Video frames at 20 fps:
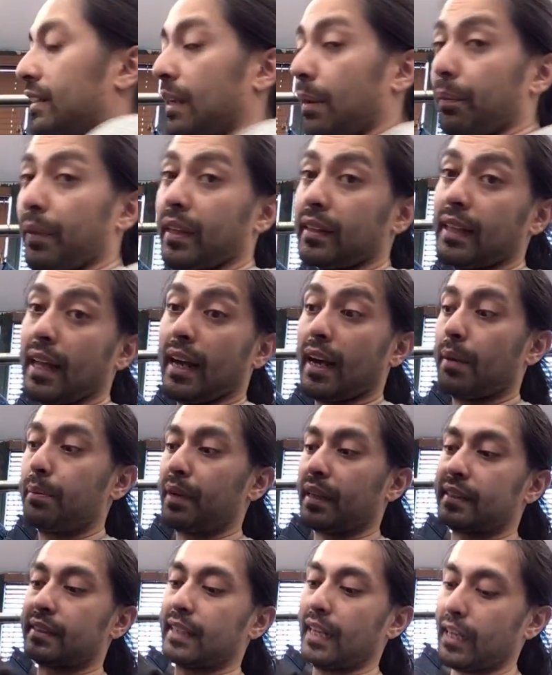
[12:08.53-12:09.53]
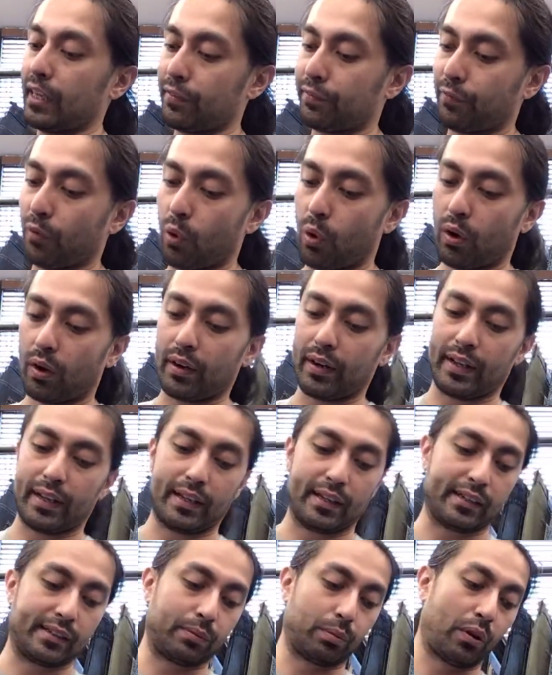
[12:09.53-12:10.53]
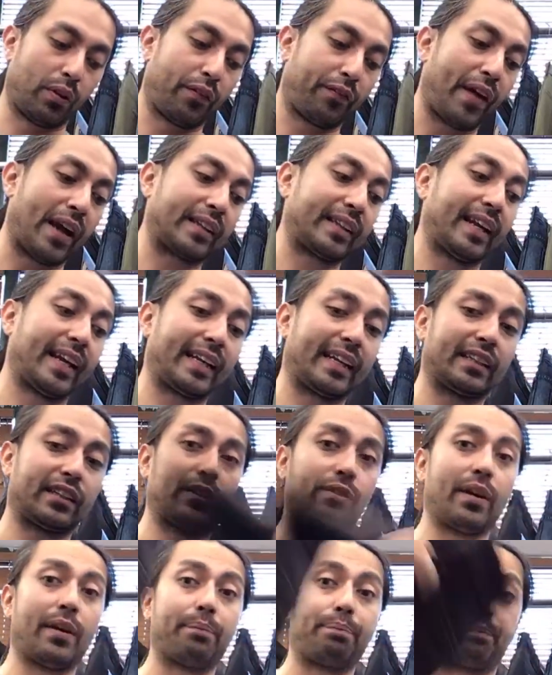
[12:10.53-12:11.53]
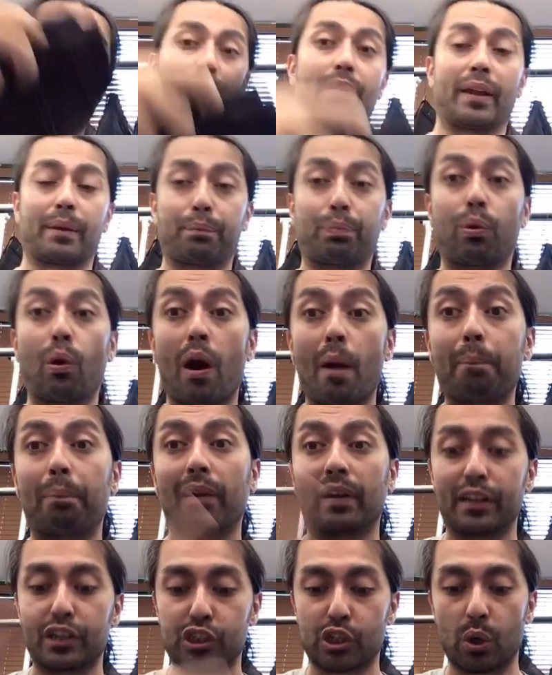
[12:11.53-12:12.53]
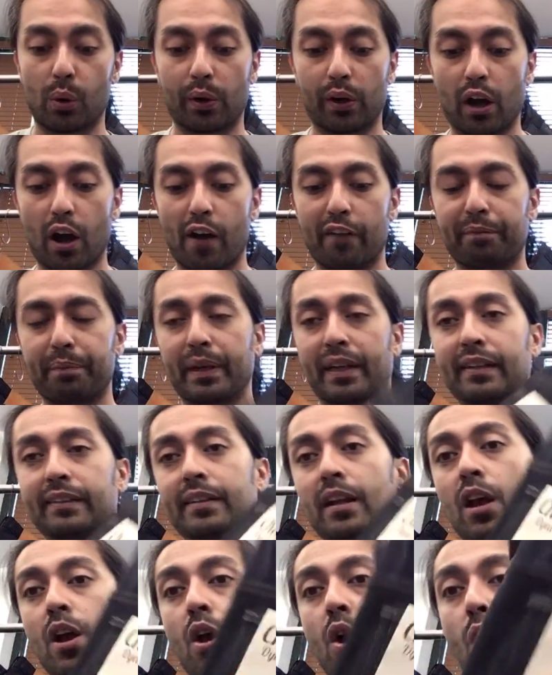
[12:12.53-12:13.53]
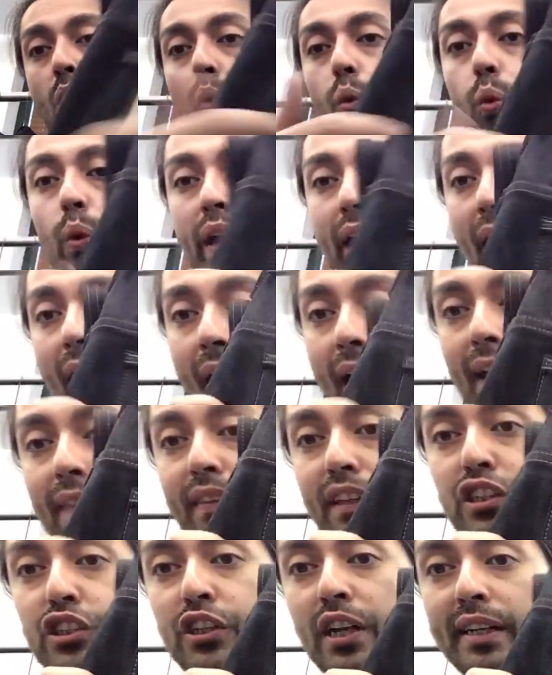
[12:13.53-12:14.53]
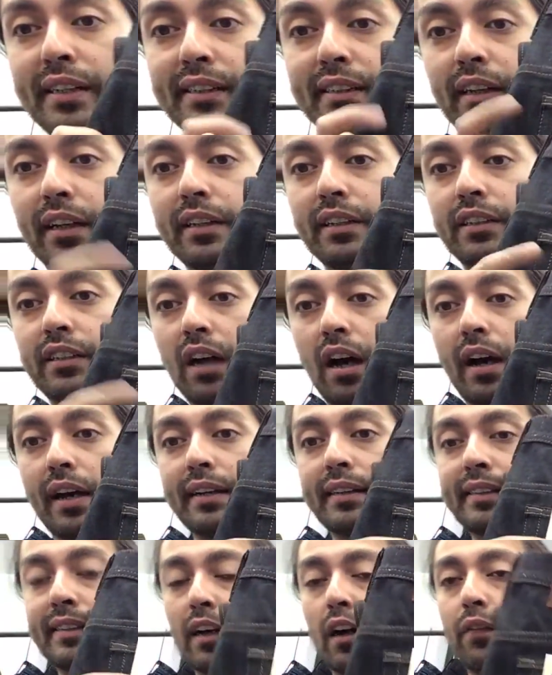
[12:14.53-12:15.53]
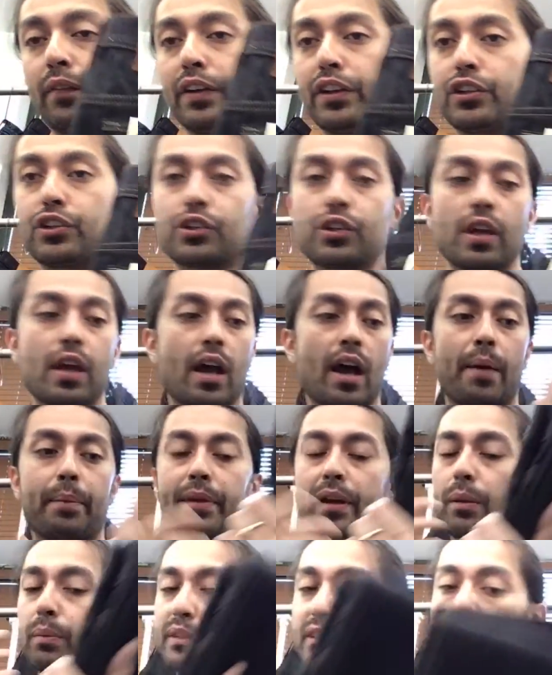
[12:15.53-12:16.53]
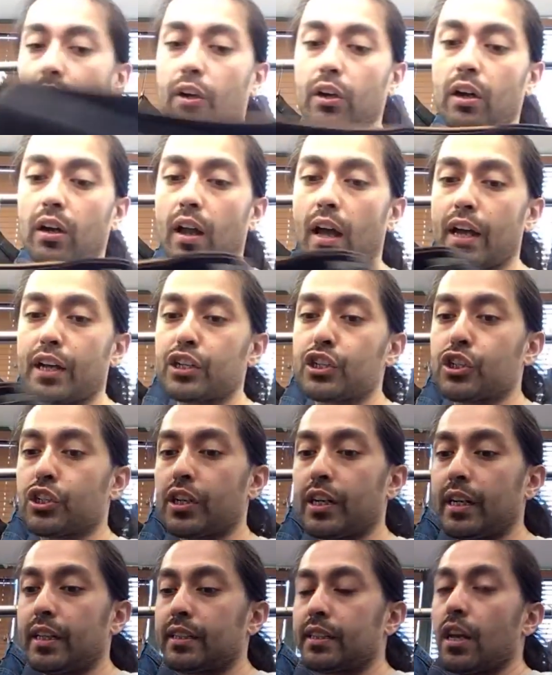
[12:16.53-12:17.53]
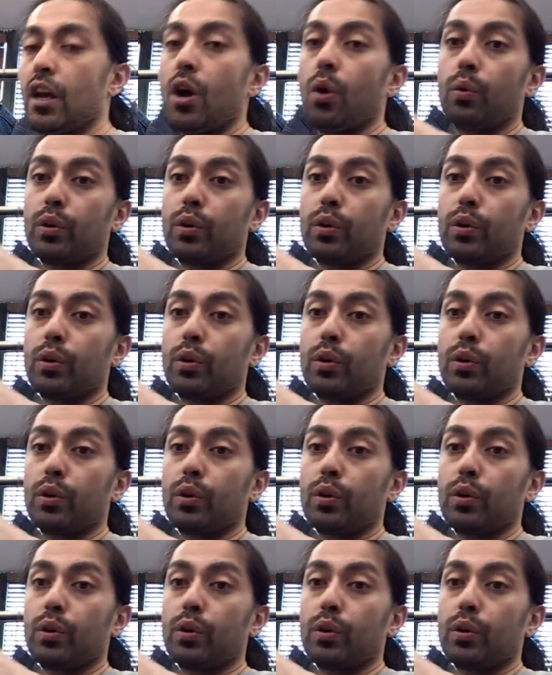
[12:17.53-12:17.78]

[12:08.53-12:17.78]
something that I'm excited for is, well, the fact that I get to like properly show it off because we had the chestnut dyed selvage. I mean, it was on our line sheet.